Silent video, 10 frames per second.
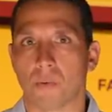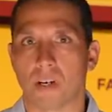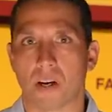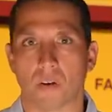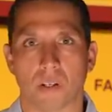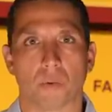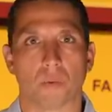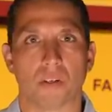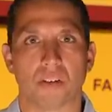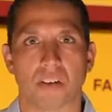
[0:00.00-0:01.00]
not only were
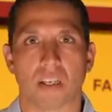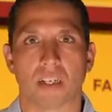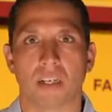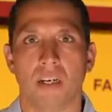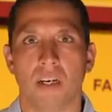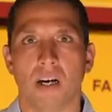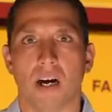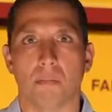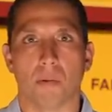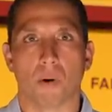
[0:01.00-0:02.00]
we selling
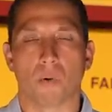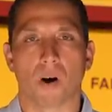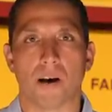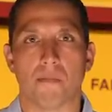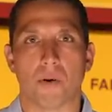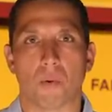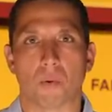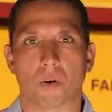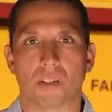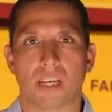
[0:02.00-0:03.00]
a program, but we
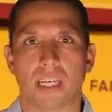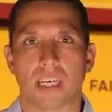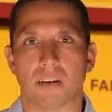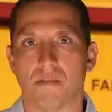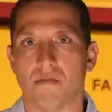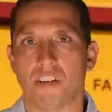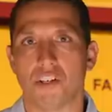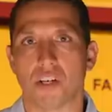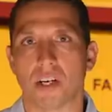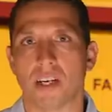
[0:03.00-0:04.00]
were taking a
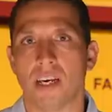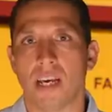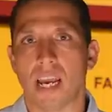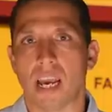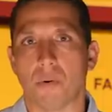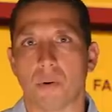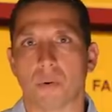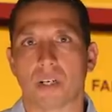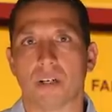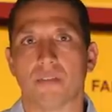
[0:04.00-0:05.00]
vision and we
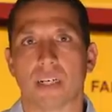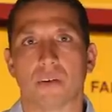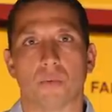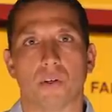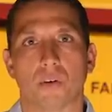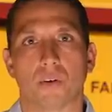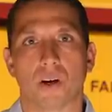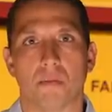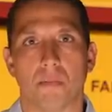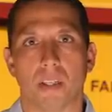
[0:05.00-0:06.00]
were giving it real
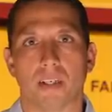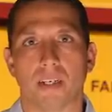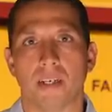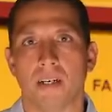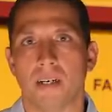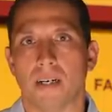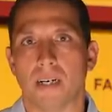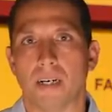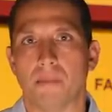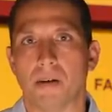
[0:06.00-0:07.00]
credibility.
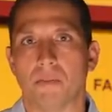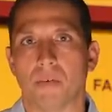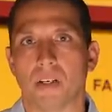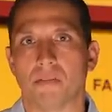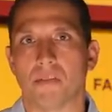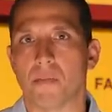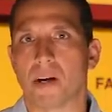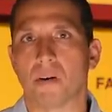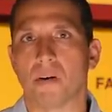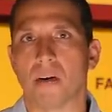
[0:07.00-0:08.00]
Um, and really, from
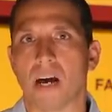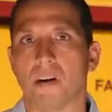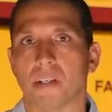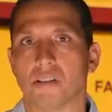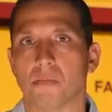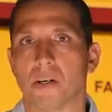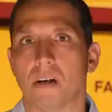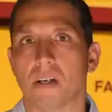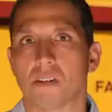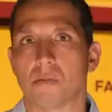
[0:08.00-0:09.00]
there on out, it's been a,
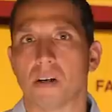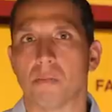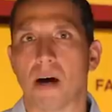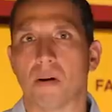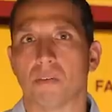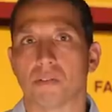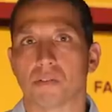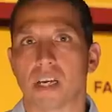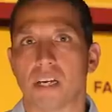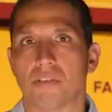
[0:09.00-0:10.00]
it's been a powerful
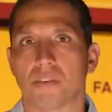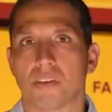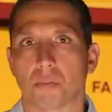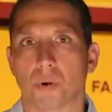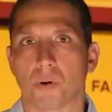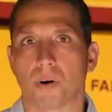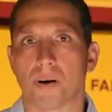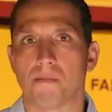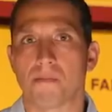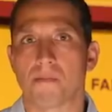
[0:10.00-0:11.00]
stage for this
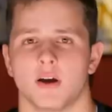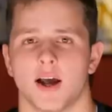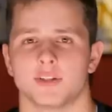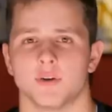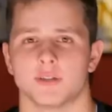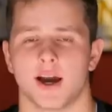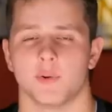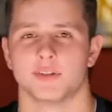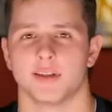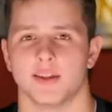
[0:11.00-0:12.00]
program. I chose
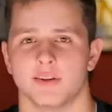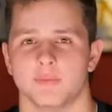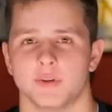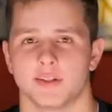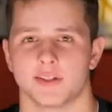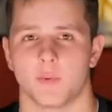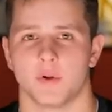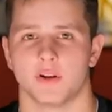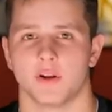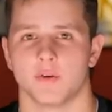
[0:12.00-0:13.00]
Iowa State because I
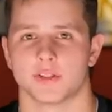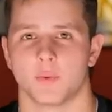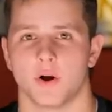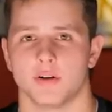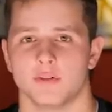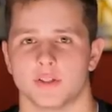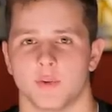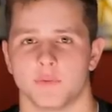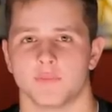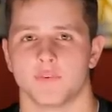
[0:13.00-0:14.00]
wanted to go somewhere and do
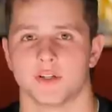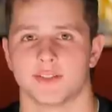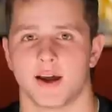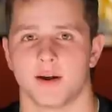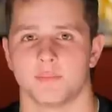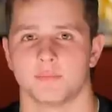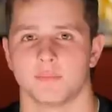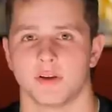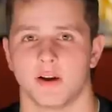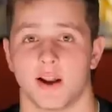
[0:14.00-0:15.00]
something for the first time.
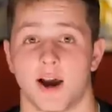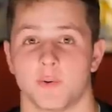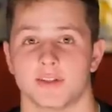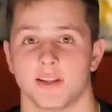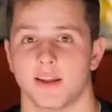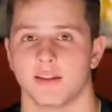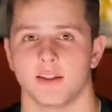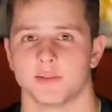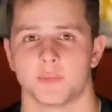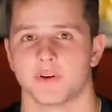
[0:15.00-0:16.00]
And here at Iowa State,
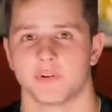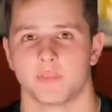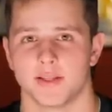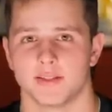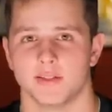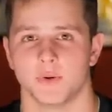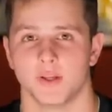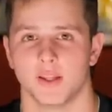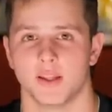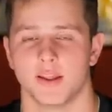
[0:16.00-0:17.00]
that's a perfect place to do it.
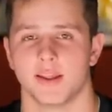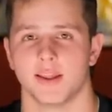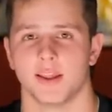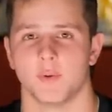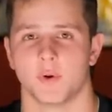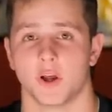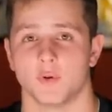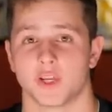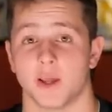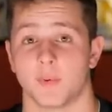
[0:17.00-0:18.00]
And when
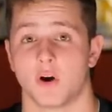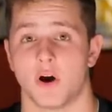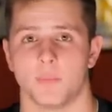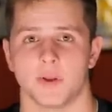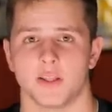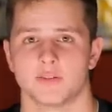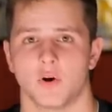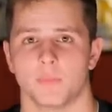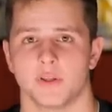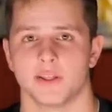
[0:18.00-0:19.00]
Coach Campbell called me and
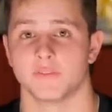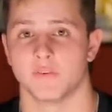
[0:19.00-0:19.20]
told me his